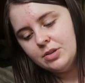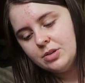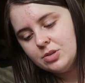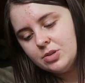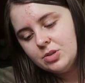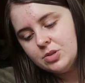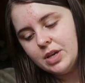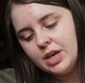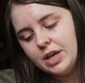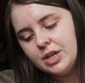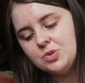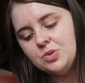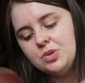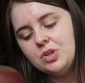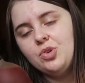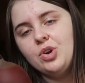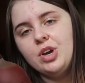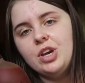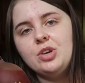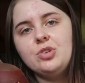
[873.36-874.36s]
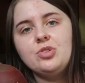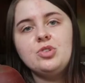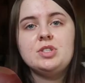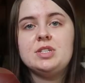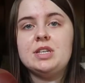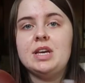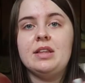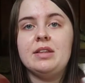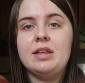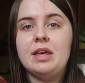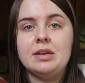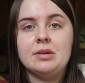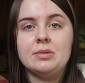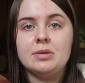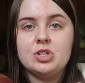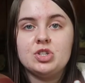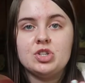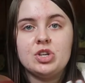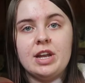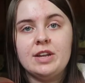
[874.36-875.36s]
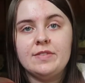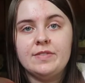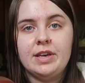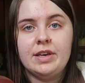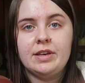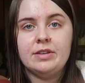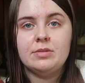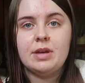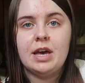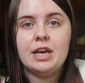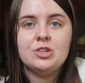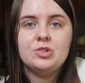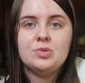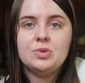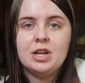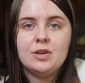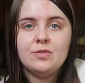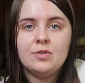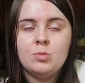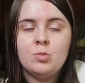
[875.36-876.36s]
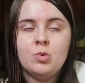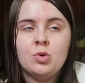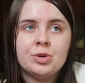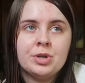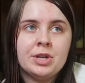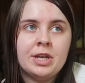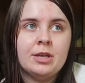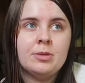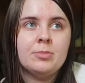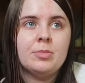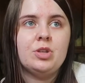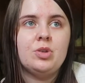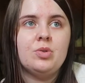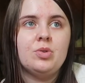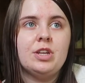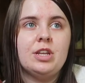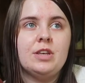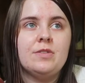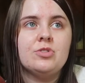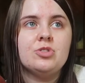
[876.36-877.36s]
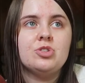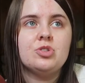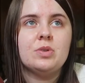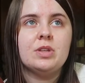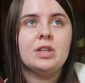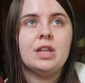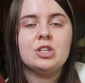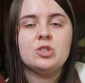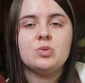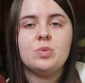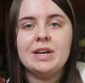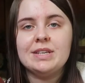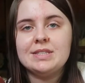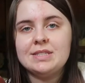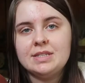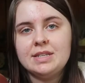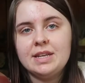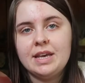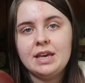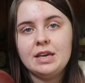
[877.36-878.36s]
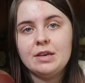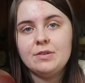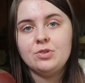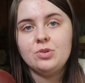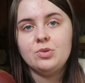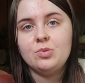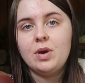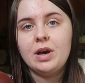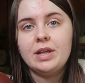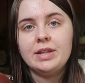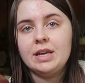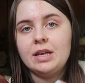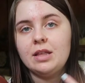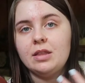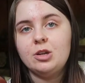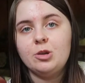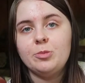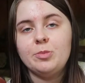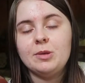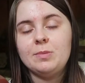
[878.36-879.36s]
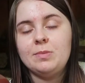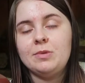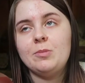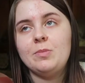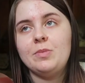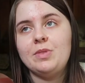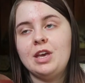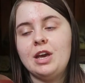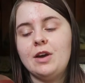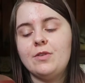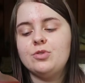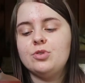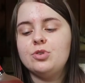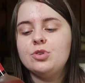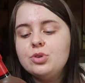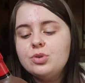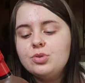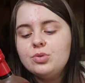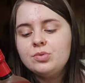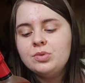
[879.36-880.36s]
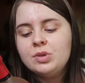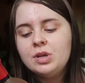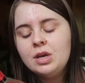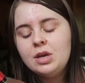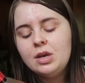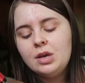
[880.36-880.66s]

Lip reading: So yeah, it's really great. You just take like a shot of it. I do it every morning, but you could even do it like twice a day if you want like a little pick-me-up in the afternoon.